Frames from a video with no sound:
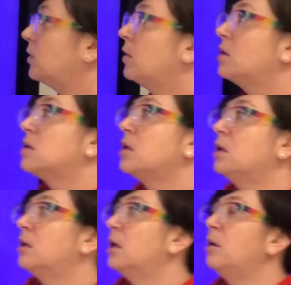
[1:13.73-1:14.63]
is a
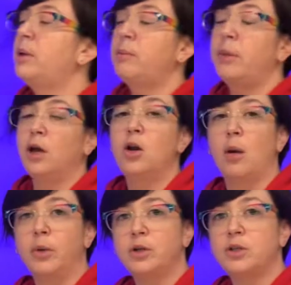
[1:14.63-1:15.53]
little bit bigger
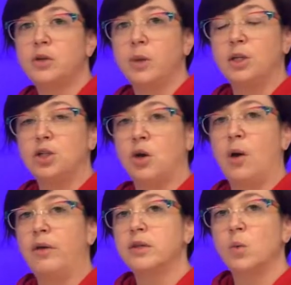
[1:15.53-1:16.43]
numbers, so we can show
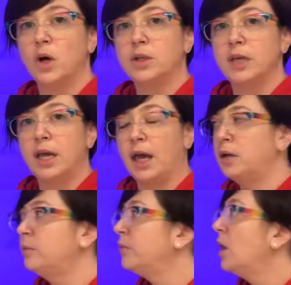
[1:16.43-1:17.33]
how this works again.
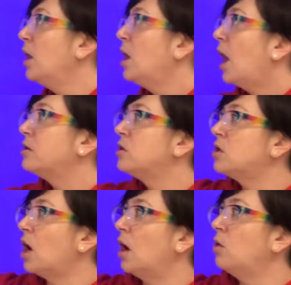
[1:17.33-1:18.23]
I
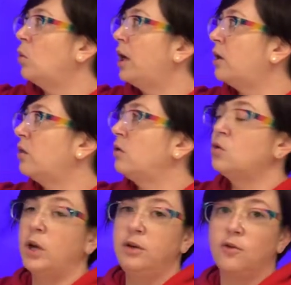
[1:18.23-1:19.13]
start with
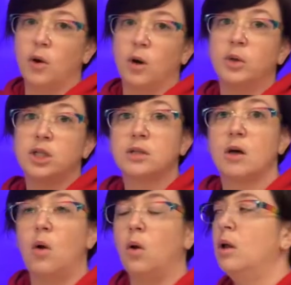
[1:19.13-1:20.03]
24, which is the
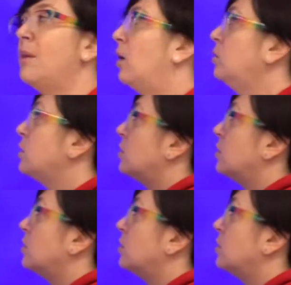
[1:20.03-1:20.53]
whole amount.